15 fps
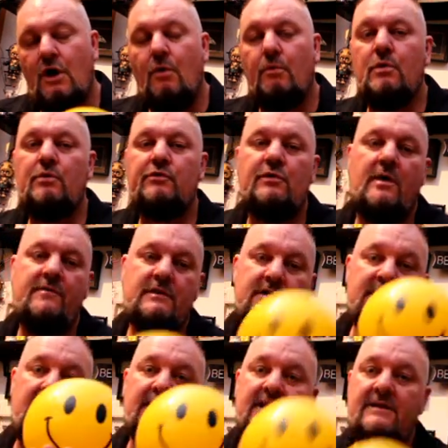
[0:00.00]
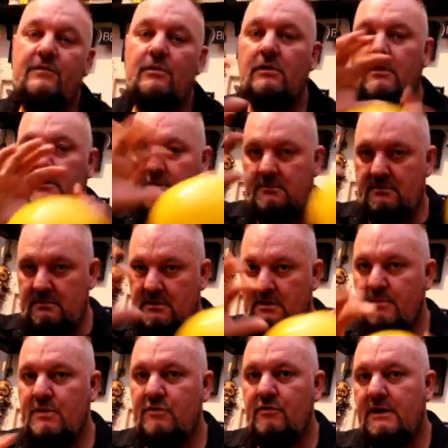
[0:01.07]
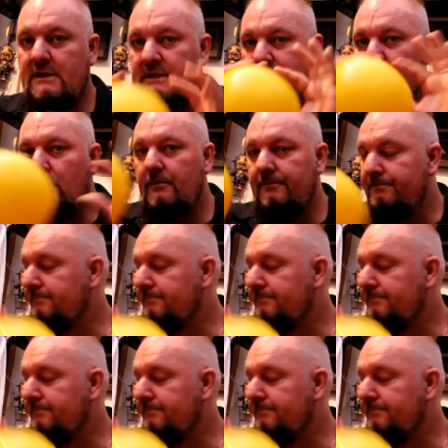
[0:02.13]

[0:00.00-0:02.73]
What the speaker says: We also have a measuring level,